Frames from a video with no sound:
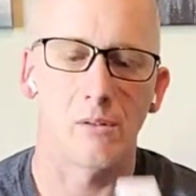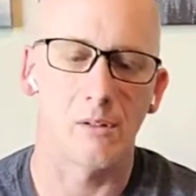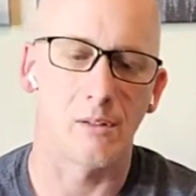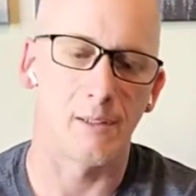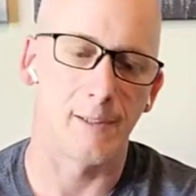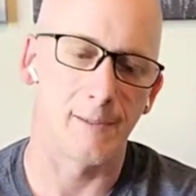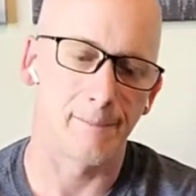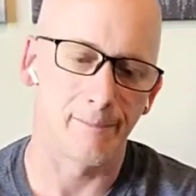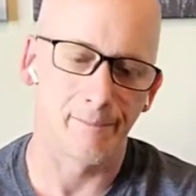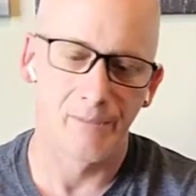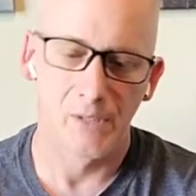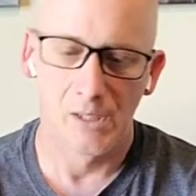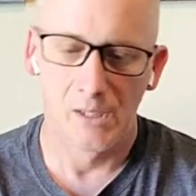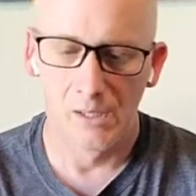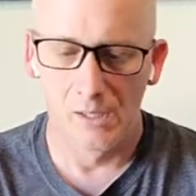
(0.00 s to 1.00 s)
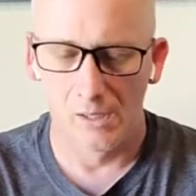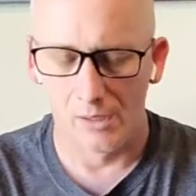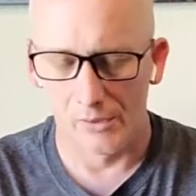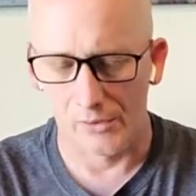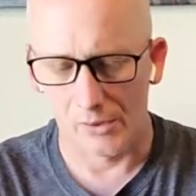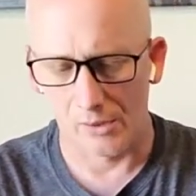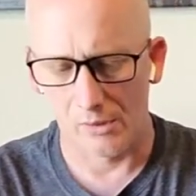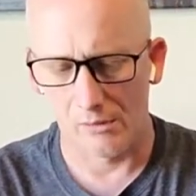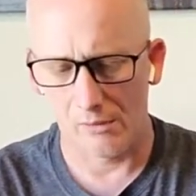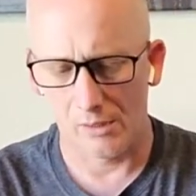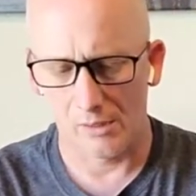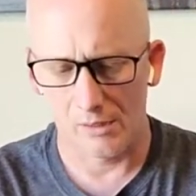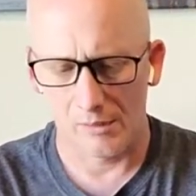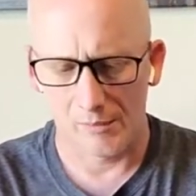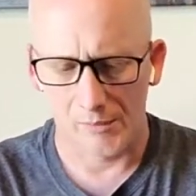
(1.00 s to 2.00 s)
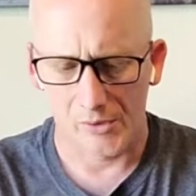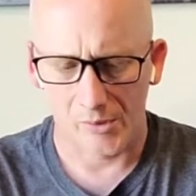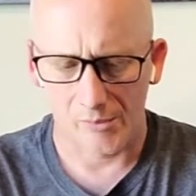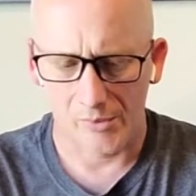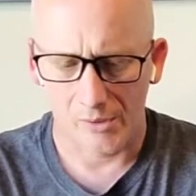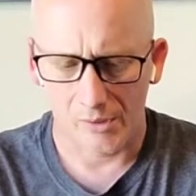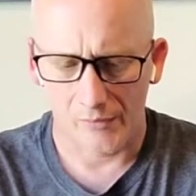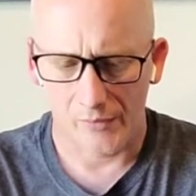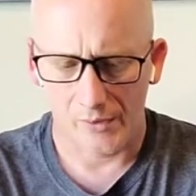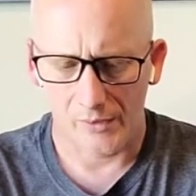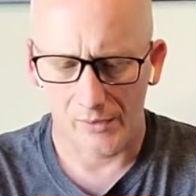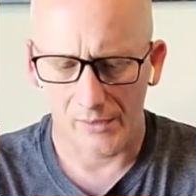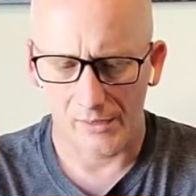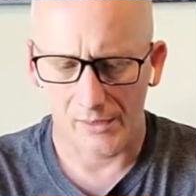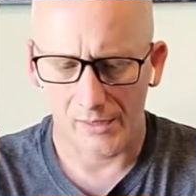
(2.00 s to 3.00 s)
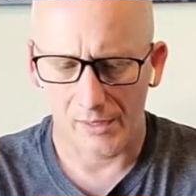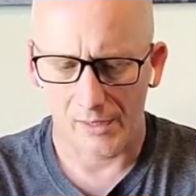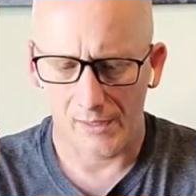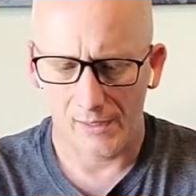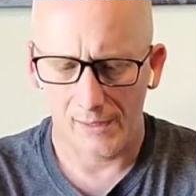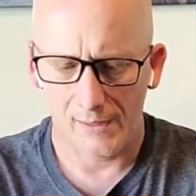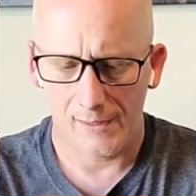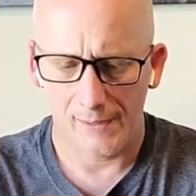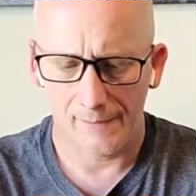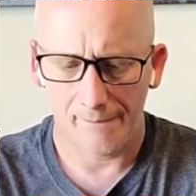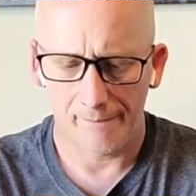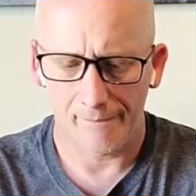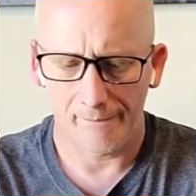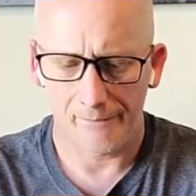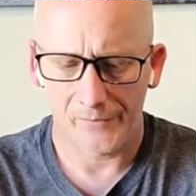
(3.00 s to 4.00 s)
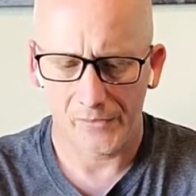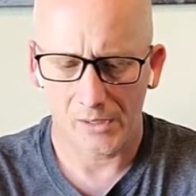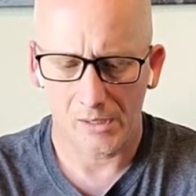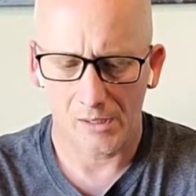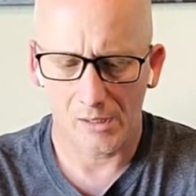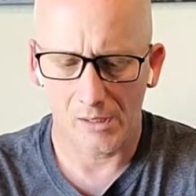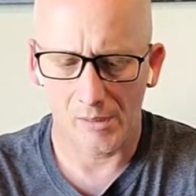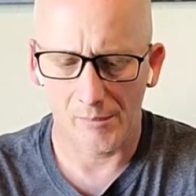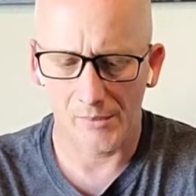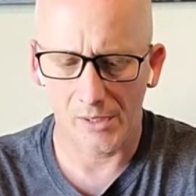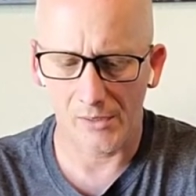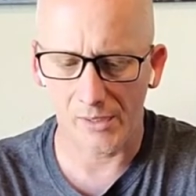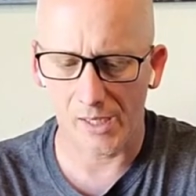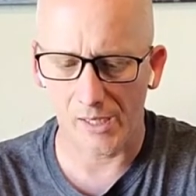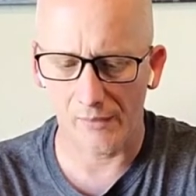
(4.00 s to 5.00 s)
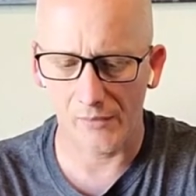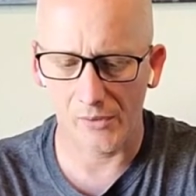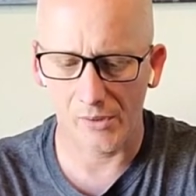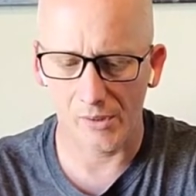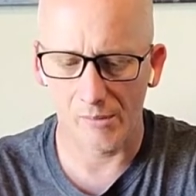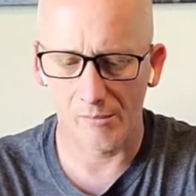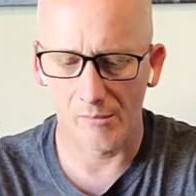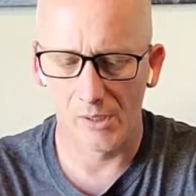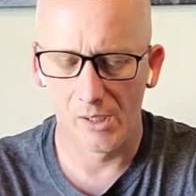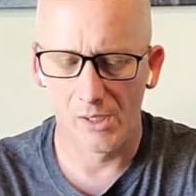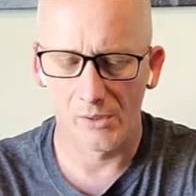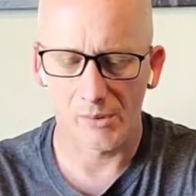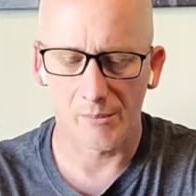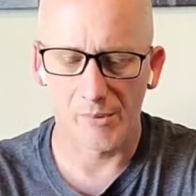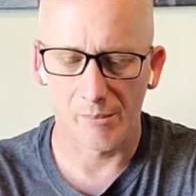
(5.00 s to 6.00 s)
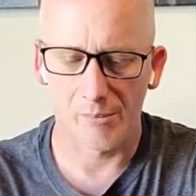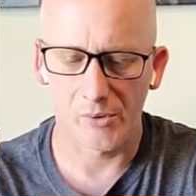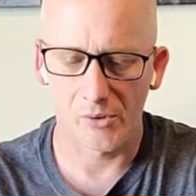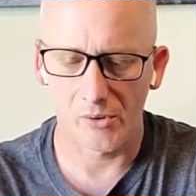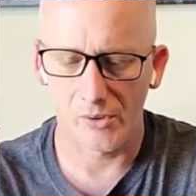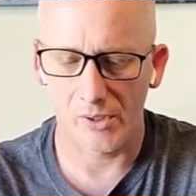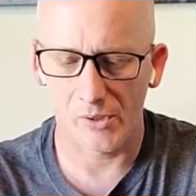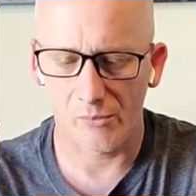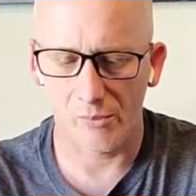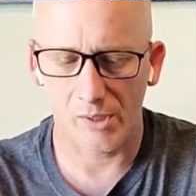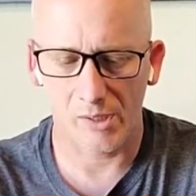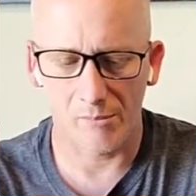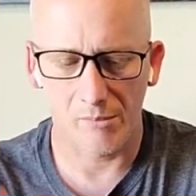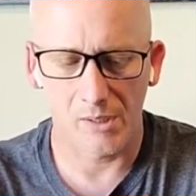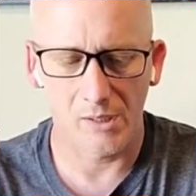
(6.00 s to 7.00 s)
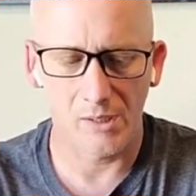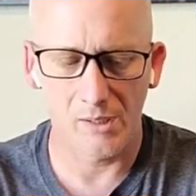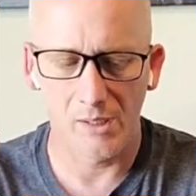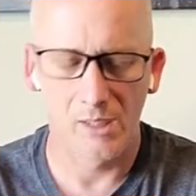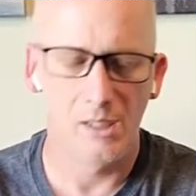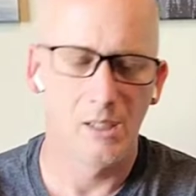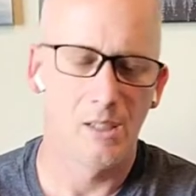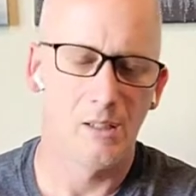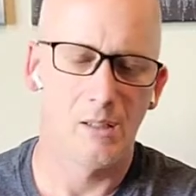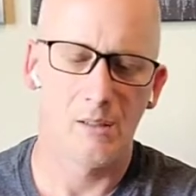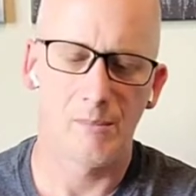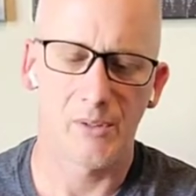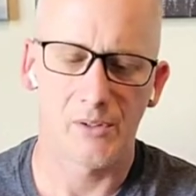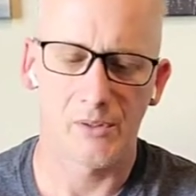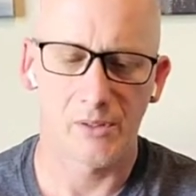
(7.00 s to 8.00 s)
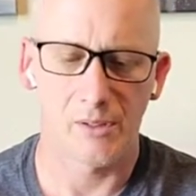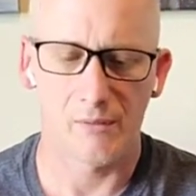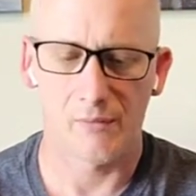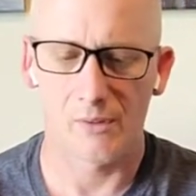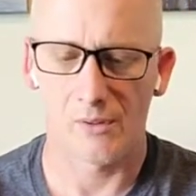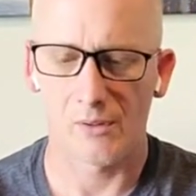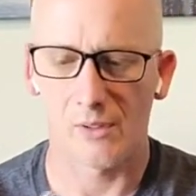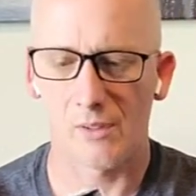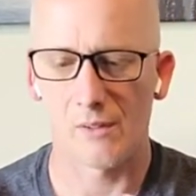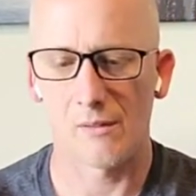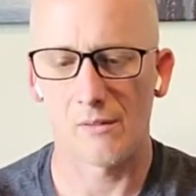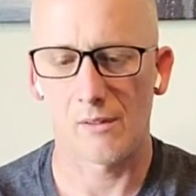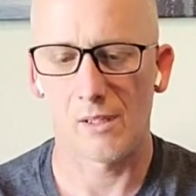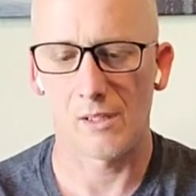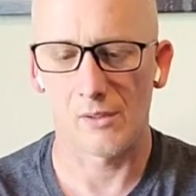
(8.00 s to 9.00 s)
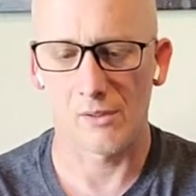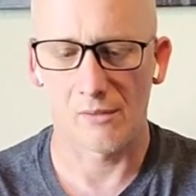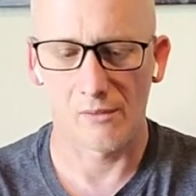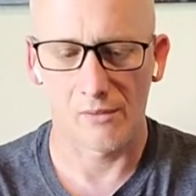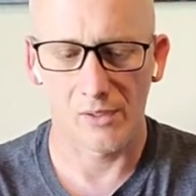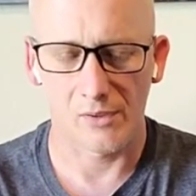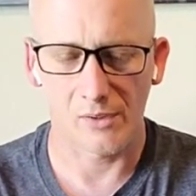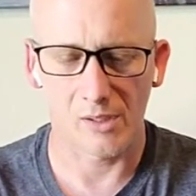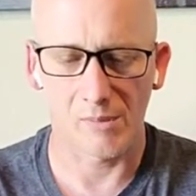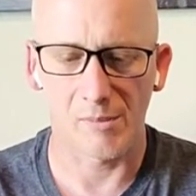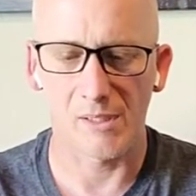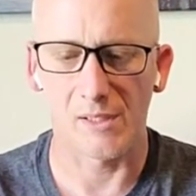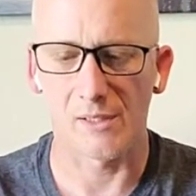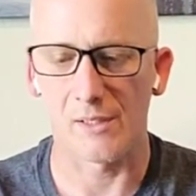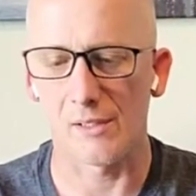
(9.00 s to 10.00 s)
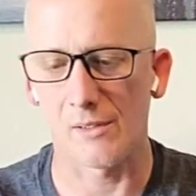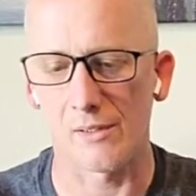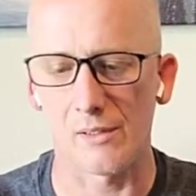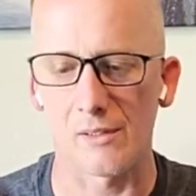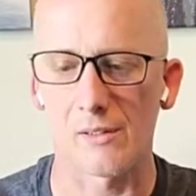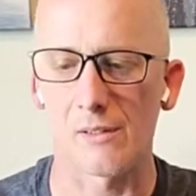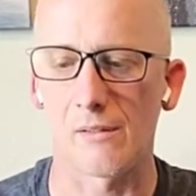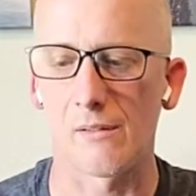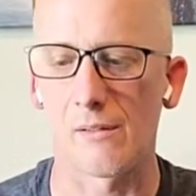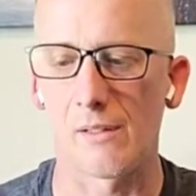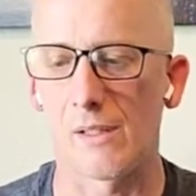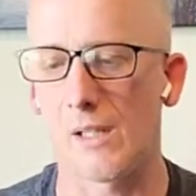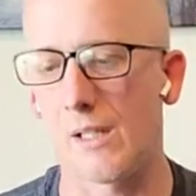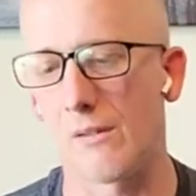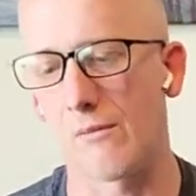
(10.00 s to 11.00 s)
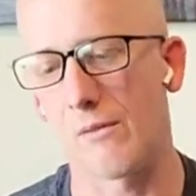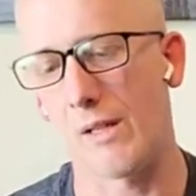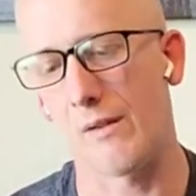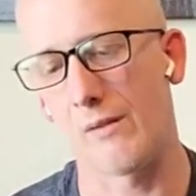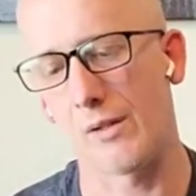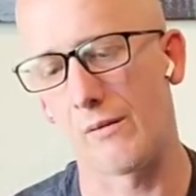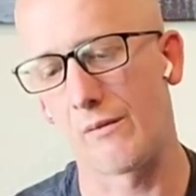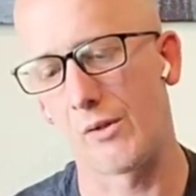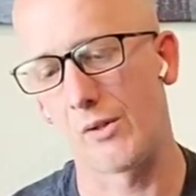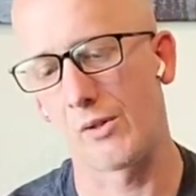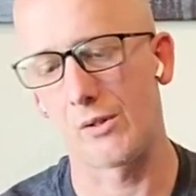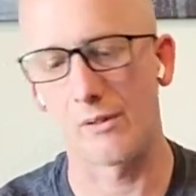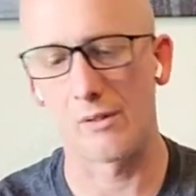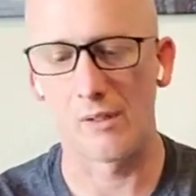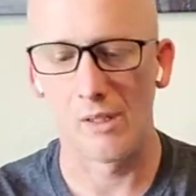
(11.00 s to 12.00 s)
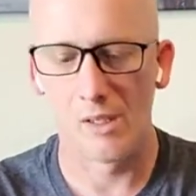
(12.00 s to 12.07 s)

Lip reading: all right? So some stuff on the side does have some temperatures that's recommended. Let me see if there's a, okay, so these are gonna be in Celsius, so, and I don't have the conversion